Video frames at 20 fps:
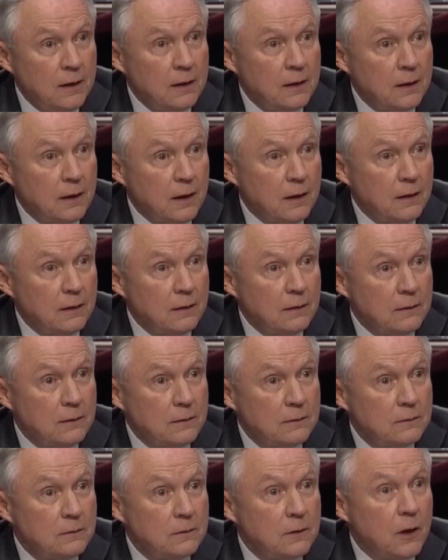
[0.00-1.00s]

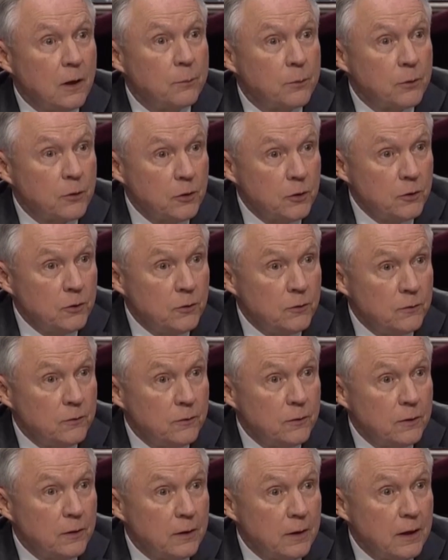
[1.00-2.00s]
approve
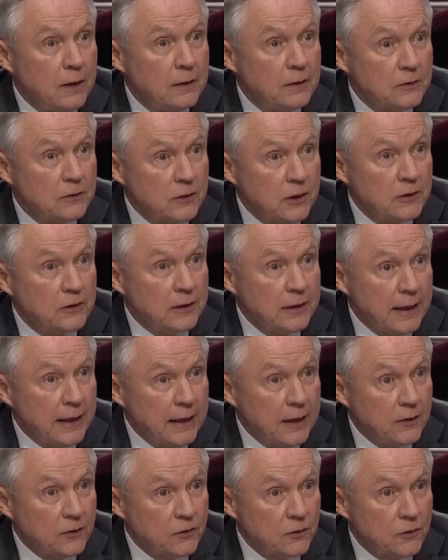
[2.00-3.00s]
such an
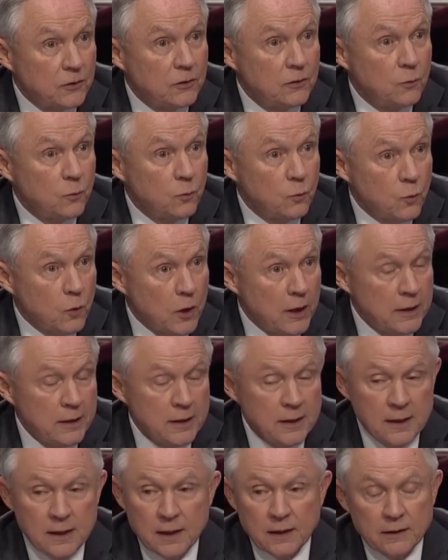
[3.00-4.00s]
answer. One,
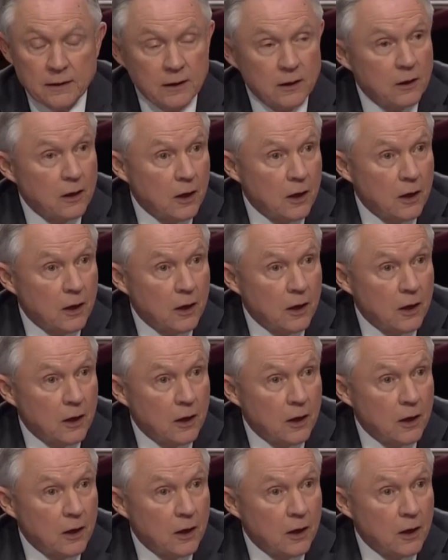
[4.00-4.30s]
there are